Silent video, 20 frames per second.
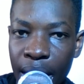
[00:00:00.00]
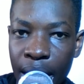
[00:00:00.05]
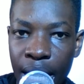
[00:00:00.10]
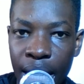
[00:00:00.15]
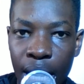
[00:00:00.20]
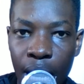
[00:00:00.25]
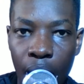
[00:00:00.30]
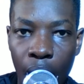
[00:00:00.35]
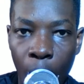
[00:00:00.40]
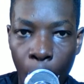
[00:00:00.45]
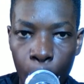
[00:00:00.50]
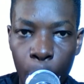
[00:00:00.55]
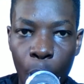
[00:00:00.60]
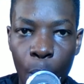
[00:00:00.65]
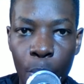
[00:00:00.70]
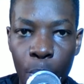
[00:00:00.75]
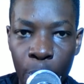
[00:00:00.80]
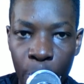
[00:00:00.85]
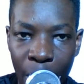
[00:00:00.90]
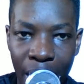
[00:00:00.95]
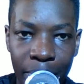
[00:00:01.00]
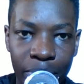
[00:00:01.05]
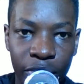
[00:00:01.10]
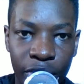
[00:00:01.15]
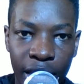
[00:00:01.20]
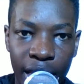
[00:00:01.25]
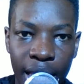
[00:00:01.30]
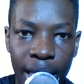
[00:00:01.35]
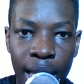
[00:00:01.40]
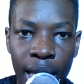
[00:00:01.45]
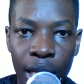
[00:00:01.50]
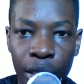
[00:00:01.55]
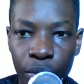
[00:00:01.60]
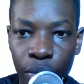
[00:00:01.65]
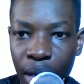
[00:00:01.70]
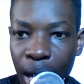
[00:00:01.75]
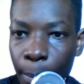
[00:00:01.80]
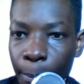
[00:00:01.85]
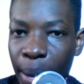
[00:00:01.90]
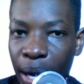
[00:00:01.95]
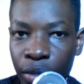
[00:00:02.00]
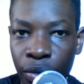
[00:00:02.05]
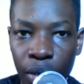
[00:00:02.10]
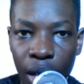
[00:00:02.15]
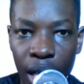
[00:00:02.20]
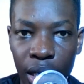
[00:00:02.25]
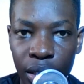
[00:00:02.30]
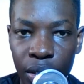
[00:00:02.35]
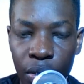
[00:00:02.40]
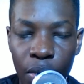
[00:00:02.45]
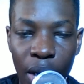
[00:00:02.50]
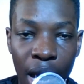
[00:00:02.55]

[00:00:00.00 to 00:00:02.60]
in Aaron Ramsey to come back to Arsenal?